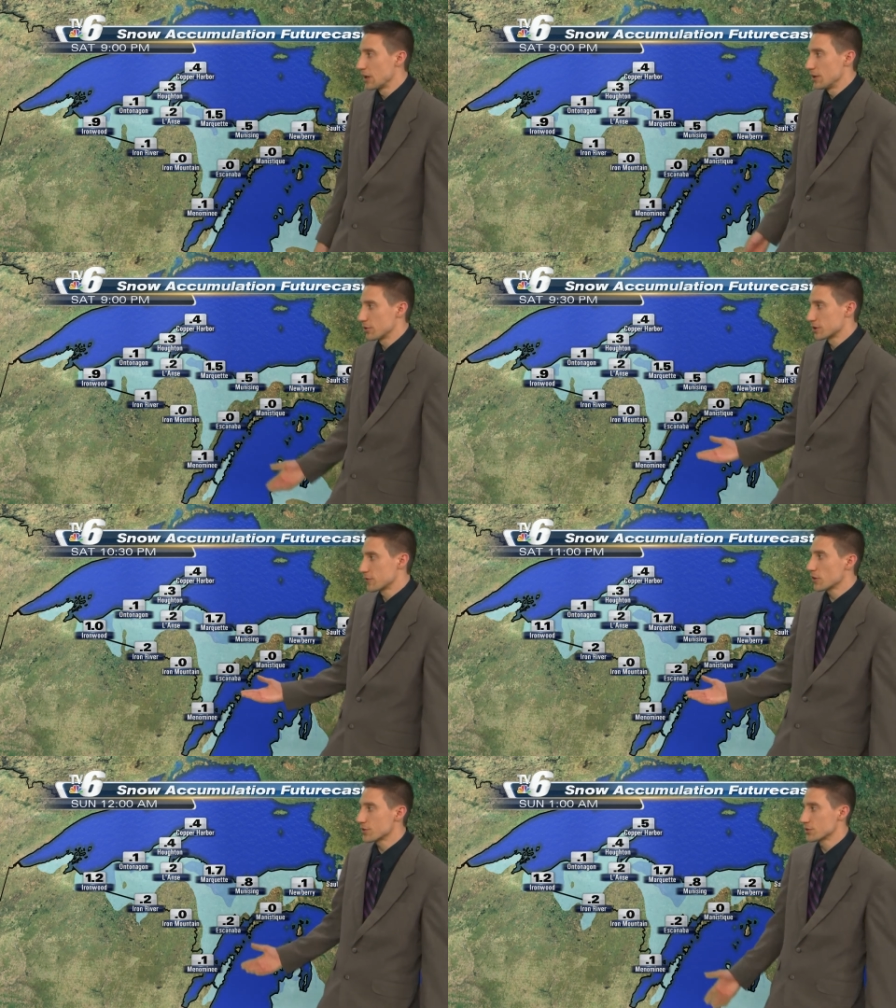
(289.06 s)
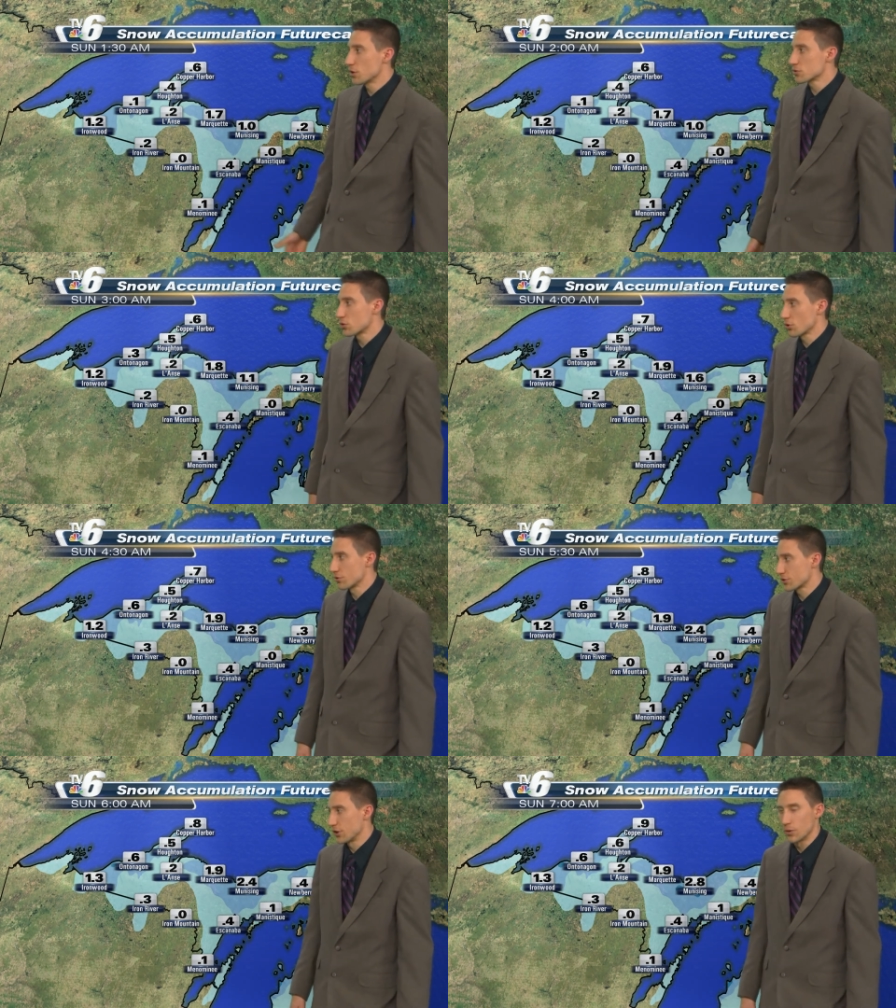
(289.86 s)
So as far as snow totals
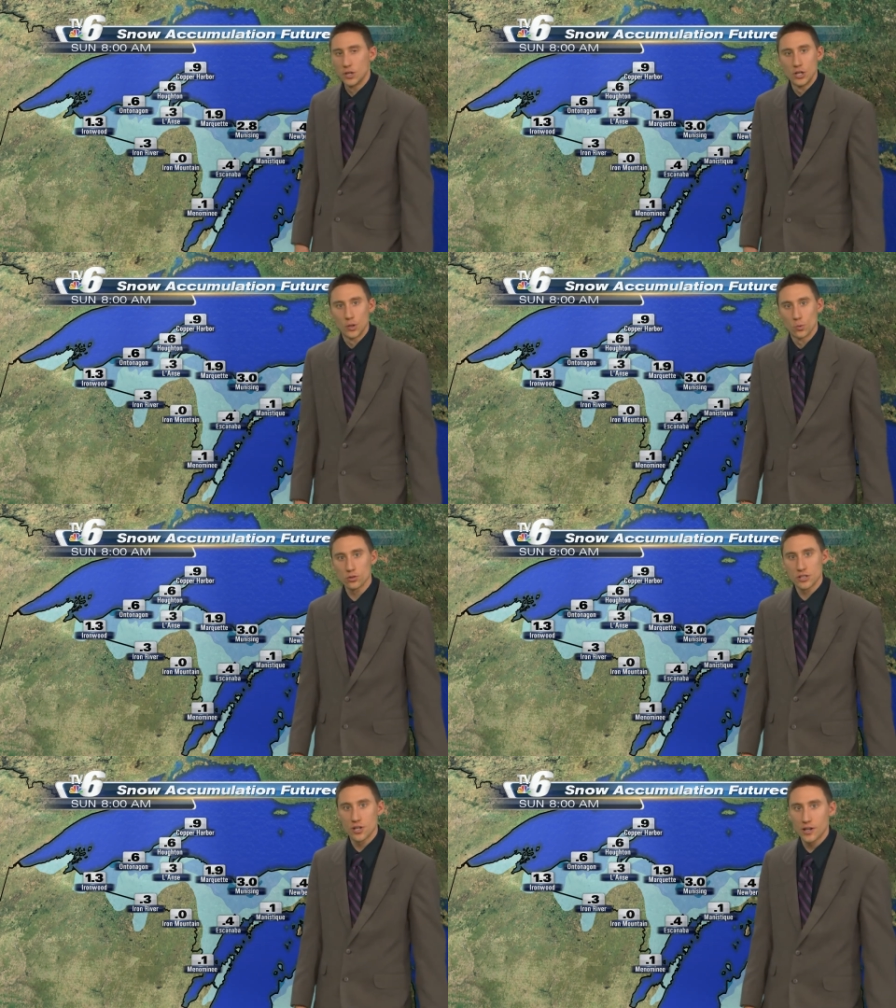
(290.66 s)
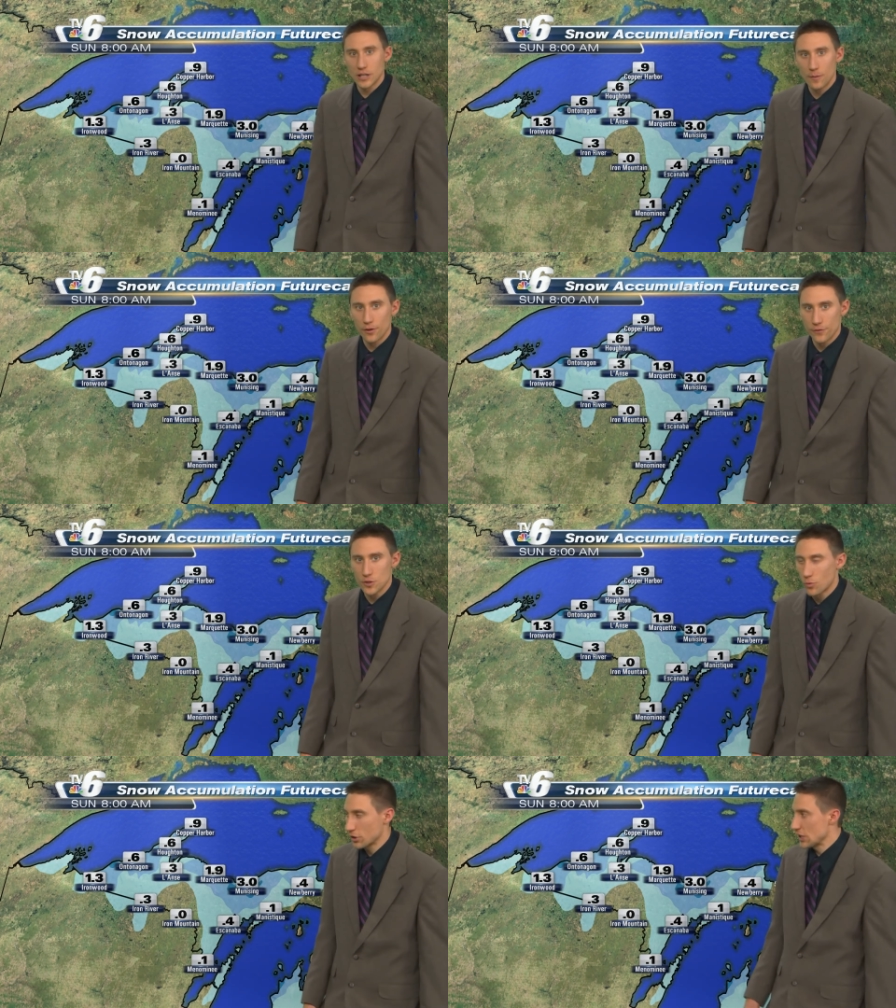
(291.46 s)
go, we're only talking about a few
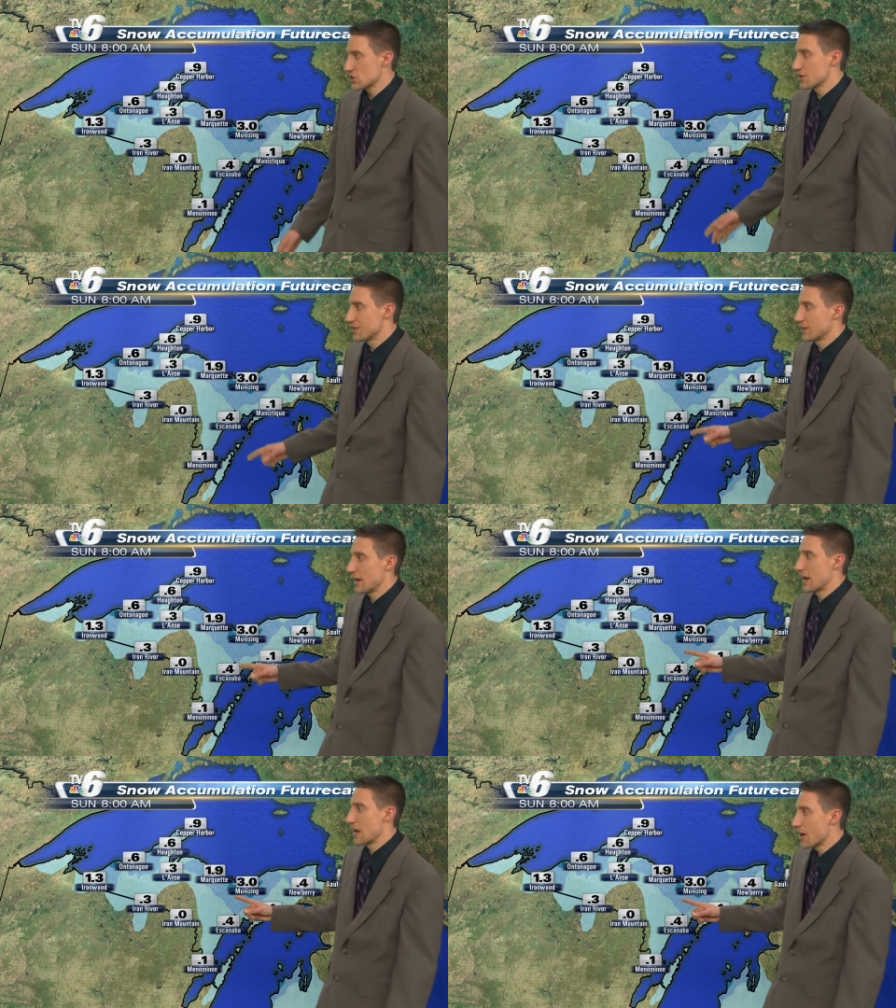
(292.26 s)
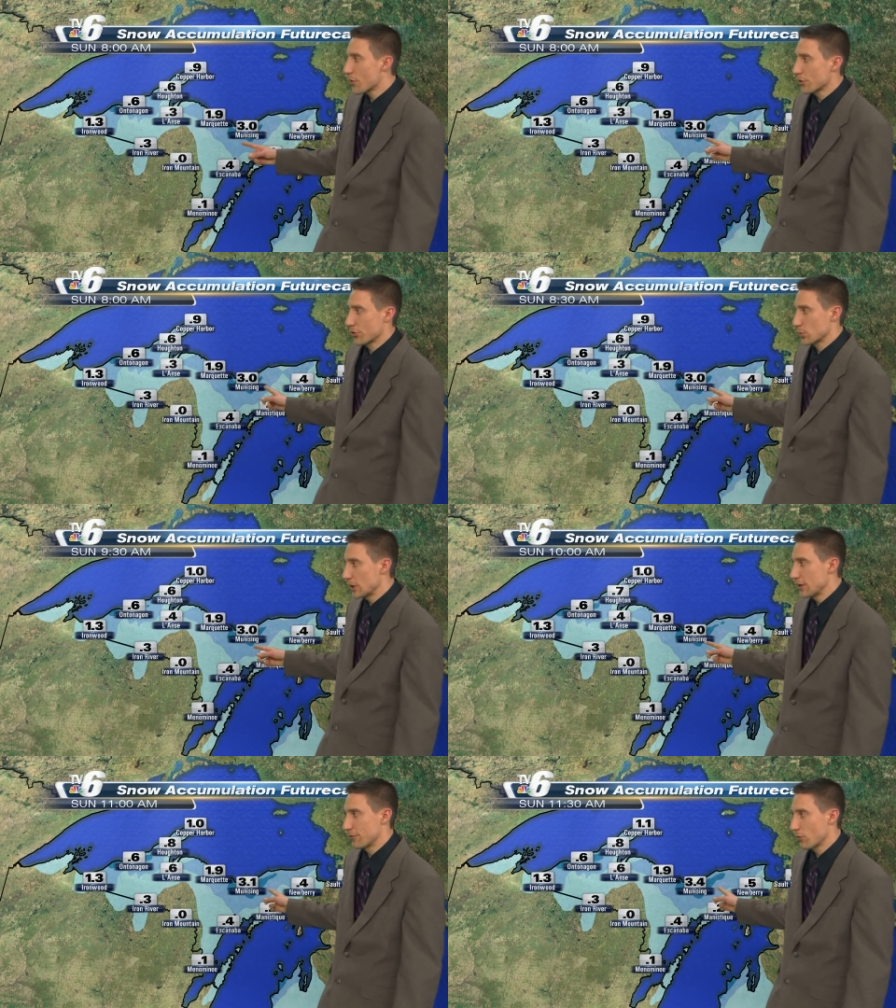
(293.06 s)
more inches, say another three
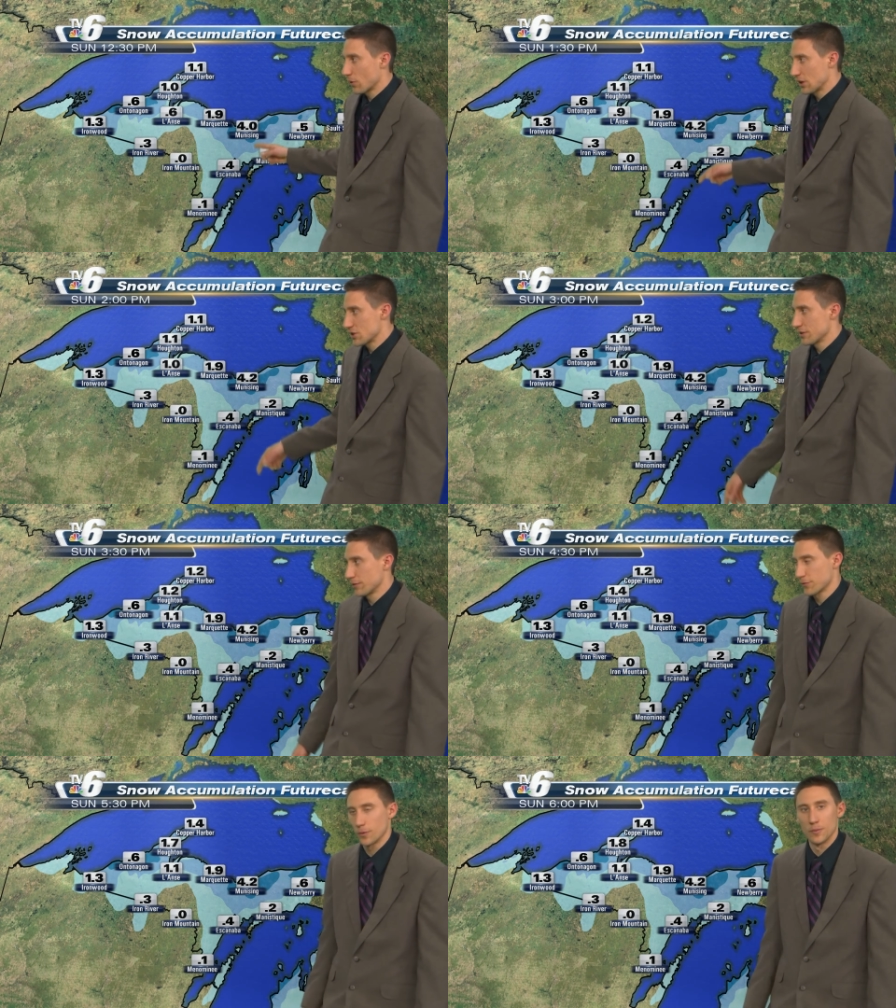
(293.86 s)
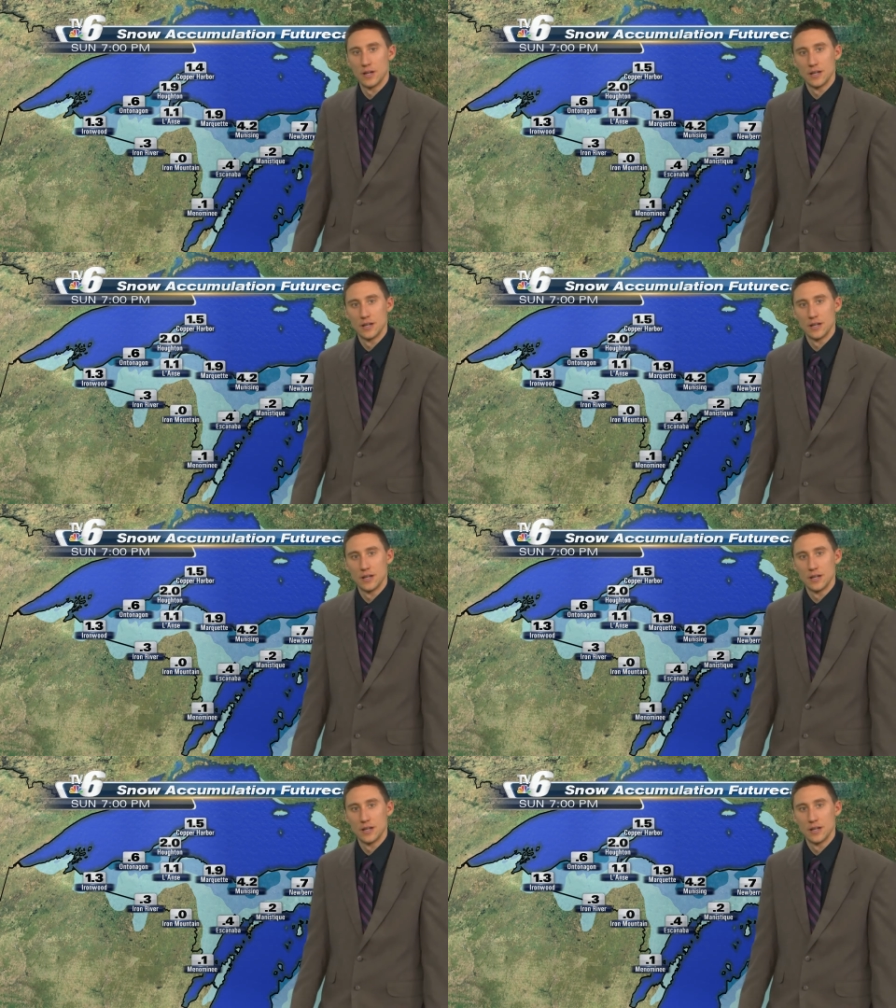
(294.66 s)
to four inches from,